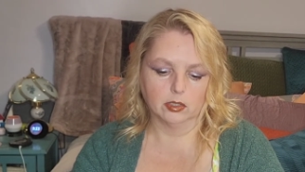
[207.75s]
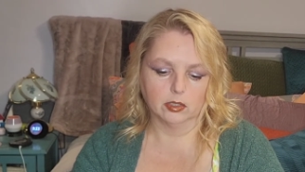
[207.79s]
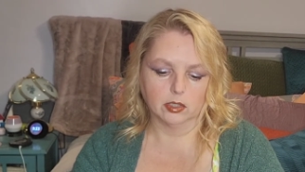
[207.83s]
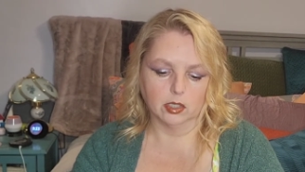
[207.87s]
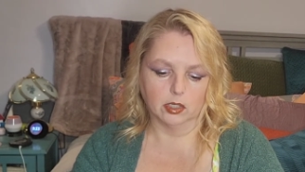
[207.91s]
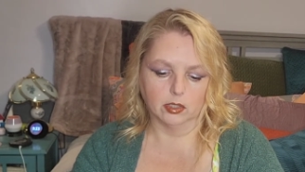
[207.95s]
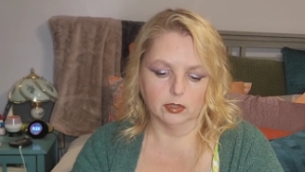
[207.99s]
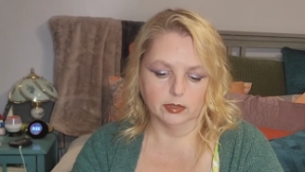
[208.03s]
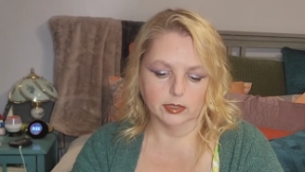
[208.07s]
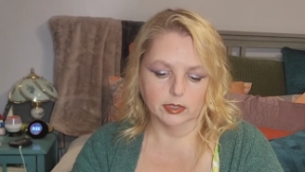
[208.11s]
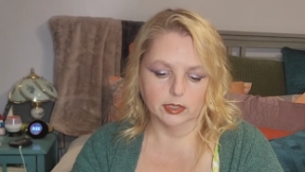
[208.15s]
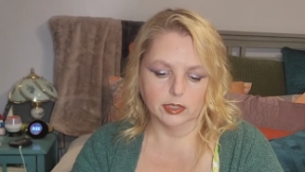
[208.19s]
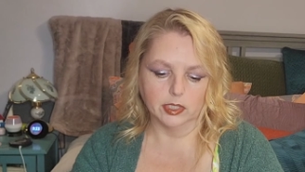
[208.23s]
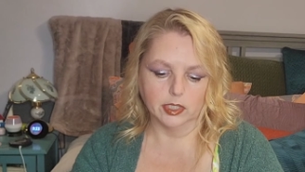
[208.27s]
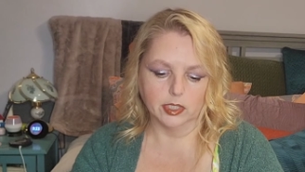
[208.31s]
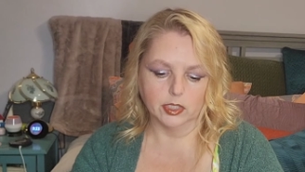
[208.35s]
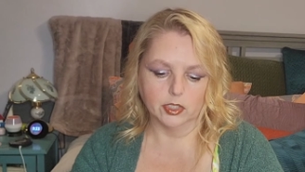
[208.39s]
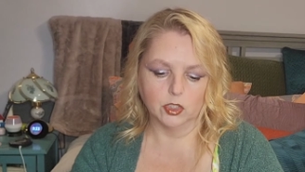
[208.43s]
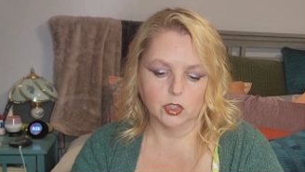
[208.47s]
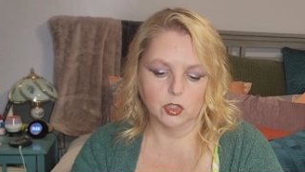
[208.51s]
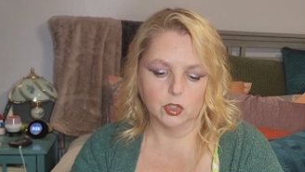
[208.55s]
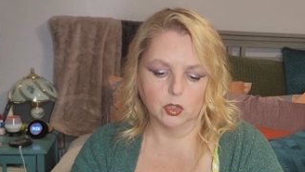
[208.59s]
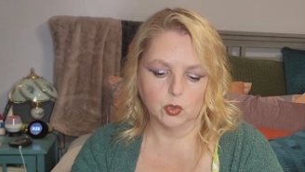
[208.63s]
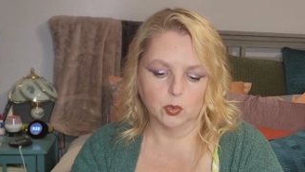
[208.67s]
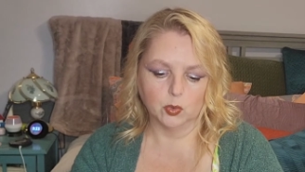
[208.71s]
Tulsi
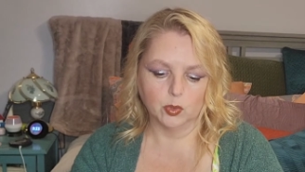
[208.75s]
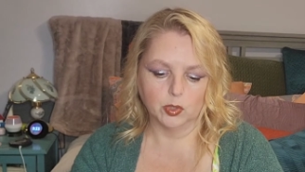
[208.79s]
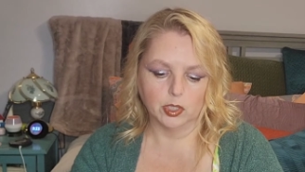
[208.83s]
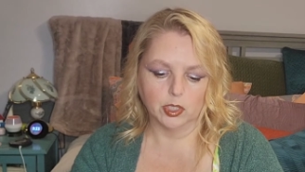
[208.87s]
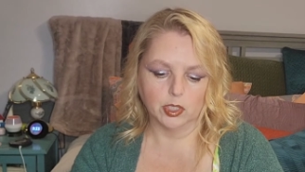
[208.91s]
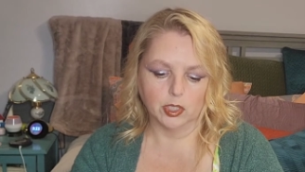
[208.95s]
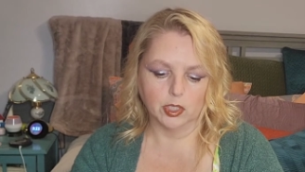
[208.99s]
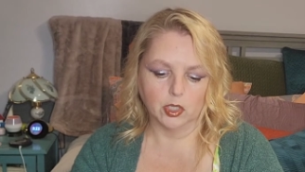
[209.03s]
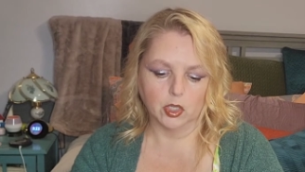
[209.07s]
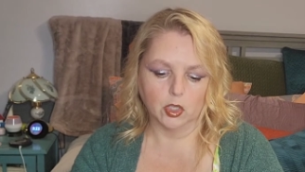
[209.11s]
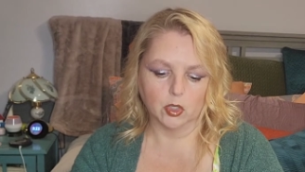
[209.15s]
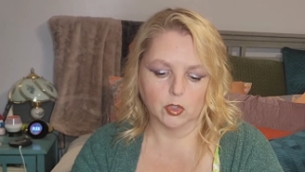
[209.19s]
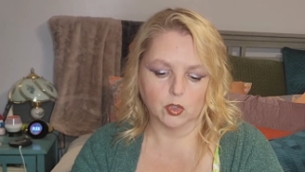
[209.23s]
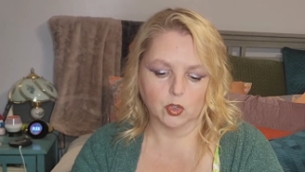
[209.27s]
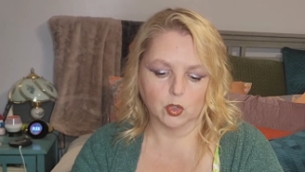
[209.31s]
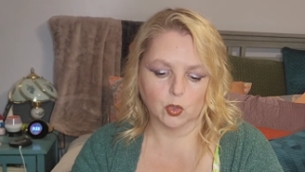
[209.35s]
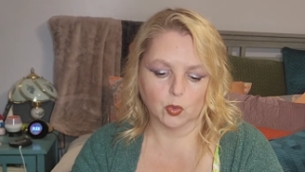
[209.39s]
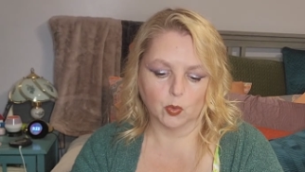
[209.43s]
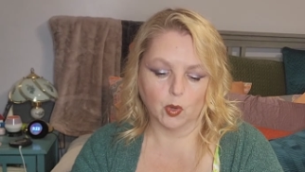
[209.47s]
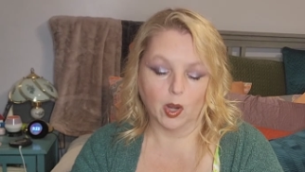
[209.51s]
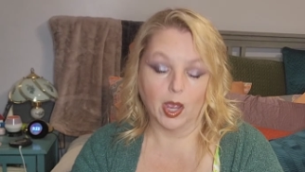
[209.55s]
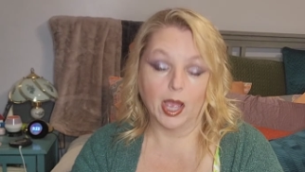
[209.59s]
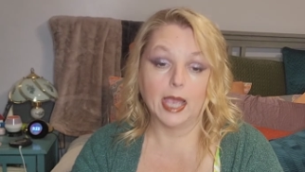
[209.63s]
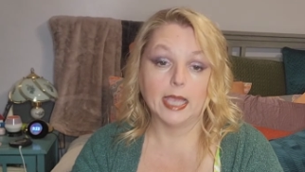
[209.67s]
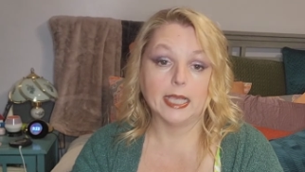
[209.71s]
Soothing
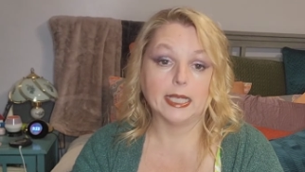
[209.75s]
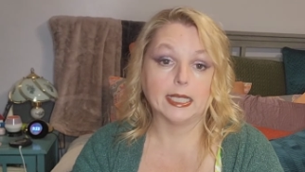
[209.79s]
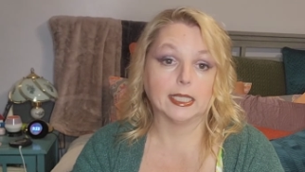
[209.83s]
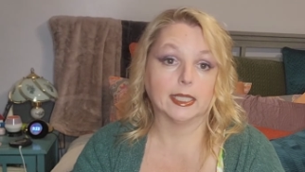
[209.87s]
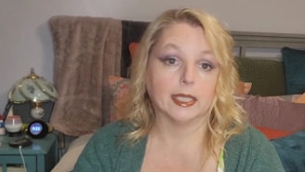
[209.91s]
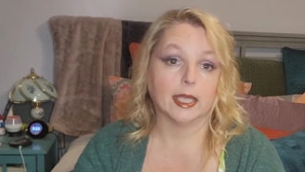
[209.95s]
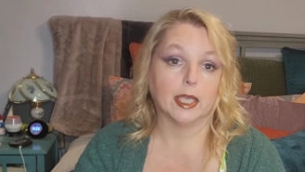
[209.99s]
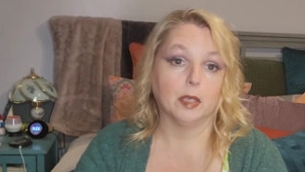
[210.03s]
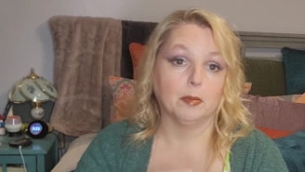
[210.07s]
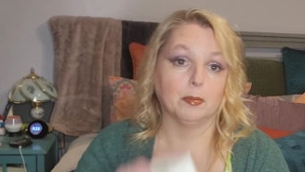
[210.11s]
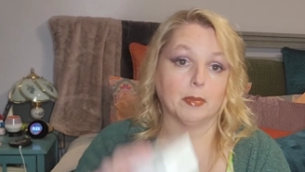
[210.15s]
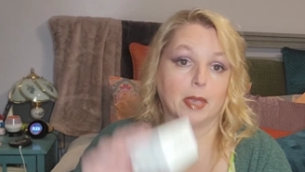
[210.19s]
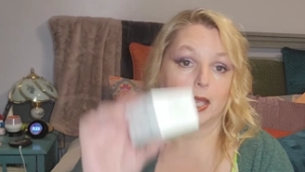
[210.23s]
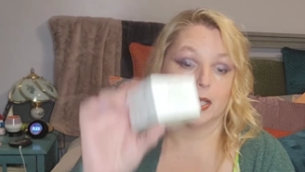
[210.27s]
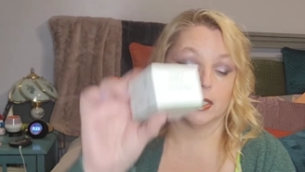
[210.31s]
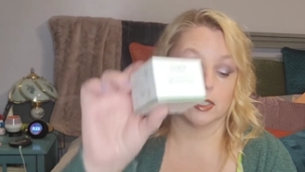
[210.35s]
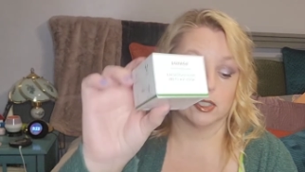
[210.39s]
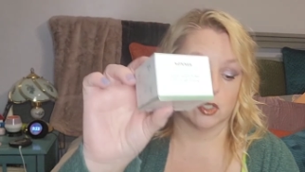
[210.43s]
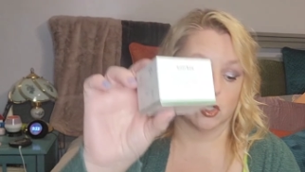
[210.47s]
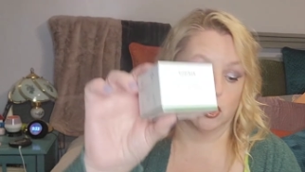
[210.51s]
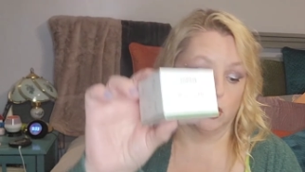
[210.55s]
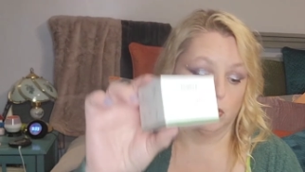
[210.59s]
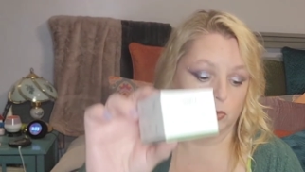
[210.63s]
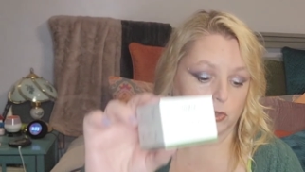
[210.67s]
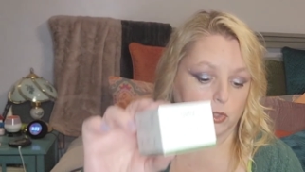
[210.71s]
Tri-Clay
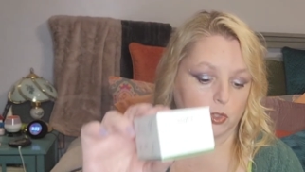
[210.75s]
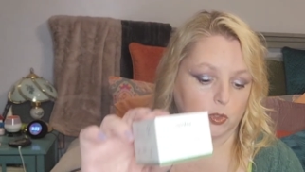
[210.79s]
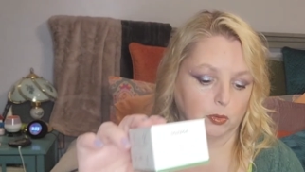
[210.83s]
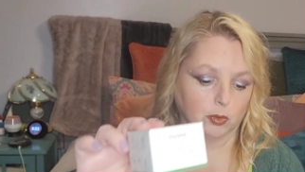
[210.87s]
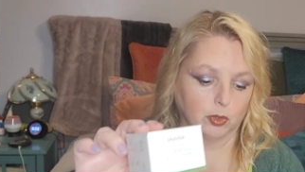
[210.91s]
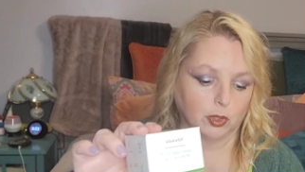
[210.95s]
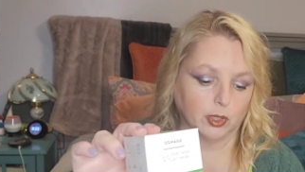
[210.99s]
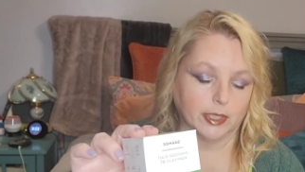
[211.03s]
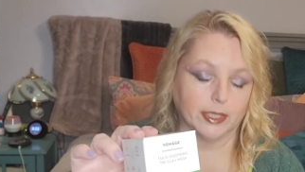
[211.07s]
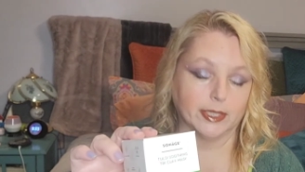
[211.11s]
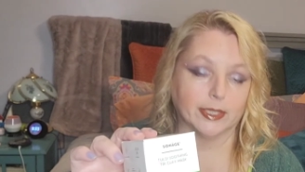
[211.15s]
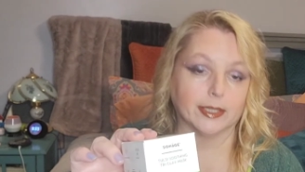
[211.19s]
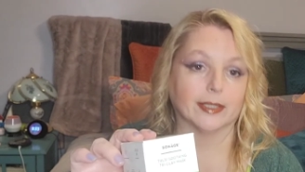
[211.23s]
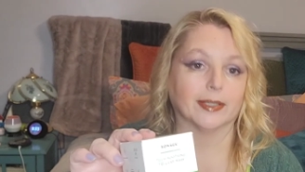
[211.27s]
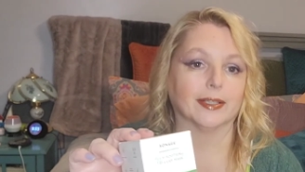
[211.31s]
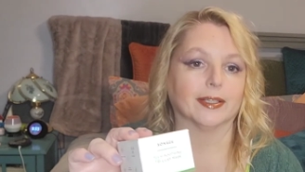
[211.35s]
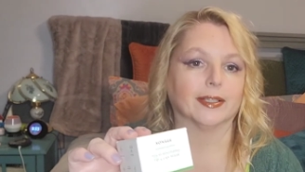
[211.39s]
Mask. Oh, so look,